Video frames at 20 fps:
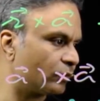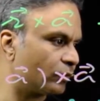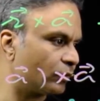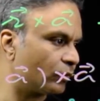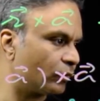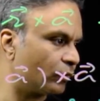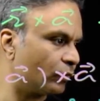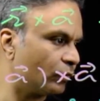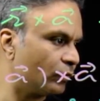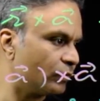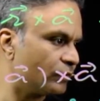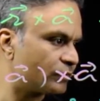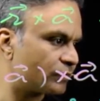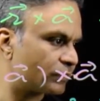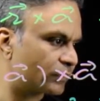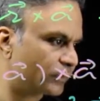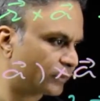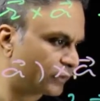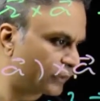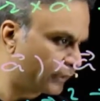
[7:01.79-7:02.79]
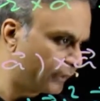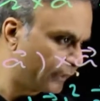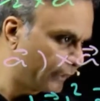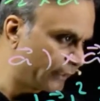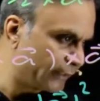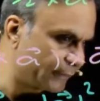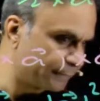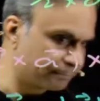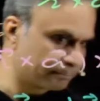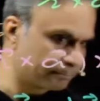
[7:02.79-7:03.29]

cross a.